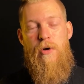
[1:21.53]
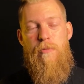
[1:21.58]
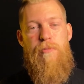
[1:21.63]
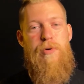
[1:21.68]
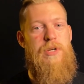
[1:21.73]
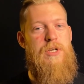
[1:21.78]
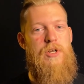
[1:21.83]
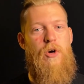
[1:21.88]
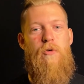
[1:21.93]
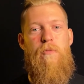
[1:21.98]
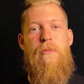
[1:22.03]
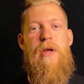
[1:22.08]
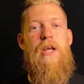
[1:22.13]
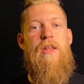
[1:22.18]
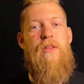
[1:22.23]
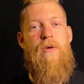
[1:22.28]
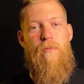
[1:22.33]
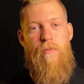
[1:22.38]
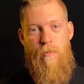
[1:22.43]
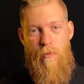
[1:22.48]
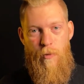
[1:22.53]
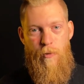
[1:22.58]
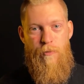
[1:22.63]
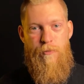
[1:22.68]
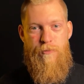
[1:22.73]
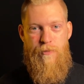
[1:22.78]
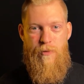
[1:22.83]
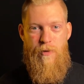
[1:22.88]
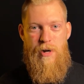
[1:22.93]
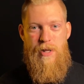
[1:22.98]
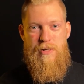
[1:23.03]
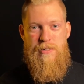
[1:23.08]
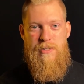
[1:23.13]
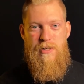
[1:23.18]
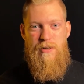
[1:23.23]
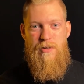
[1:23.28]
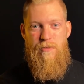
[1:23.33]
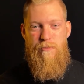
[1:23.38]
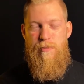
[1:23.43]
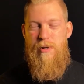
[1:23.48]
but don't make them roll for it,
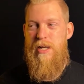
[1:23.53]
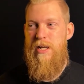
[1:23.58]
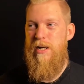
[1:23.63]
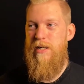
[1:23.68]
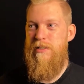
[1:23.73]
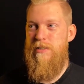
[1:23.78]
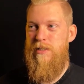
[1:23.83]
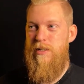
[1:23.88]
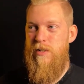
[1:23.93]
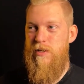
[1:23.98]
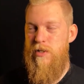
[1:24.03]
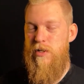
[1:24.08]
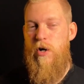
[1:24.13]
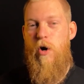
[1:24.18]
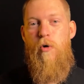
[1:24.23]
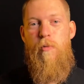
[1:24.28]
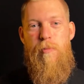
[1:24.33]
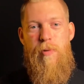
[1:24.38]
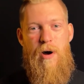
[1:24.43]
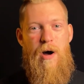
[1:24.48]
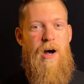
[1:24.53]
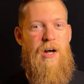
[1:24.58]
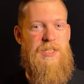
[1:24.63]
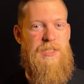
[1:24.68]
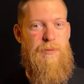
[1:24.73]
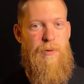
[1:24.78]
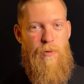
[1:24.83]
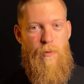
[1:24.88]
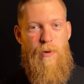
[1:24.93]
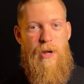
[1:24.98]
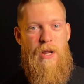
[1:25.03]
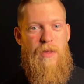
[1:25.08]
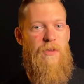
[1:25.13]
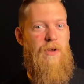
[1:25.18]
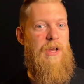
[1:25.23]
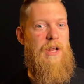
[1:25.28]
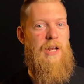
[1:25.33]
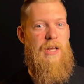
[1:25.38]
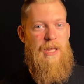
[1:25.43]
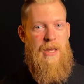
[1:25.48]
because there's no possible way
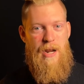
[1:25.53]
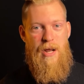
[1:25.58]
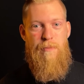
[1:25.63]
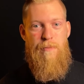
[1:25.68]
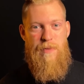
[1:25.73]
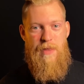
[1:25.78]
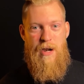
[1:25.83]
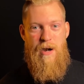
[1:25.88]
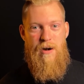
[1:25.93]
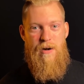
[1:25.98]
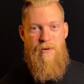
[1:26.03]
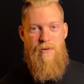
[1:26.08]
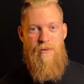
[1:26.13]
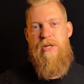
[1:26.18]
they're gonna get up there.